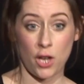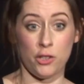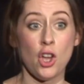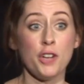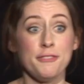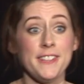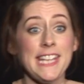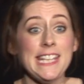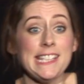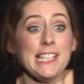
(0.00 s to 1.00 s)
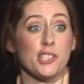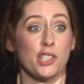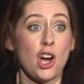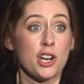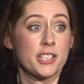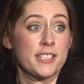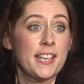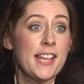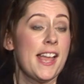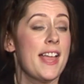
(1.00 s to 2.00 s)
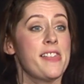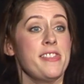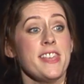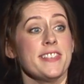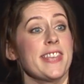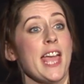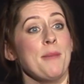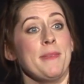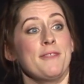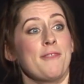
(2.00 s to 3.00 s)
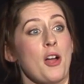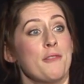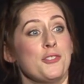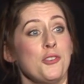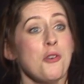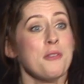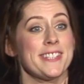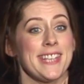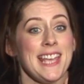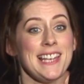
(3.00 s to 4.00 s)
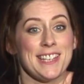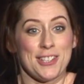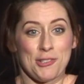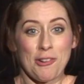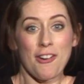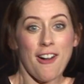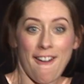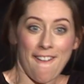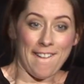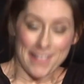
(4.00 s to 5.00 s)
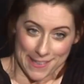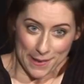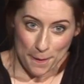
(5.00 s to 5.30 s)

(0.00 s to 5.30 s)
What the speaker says: Not for the easily shocked. This game involves no skill and a strong heart.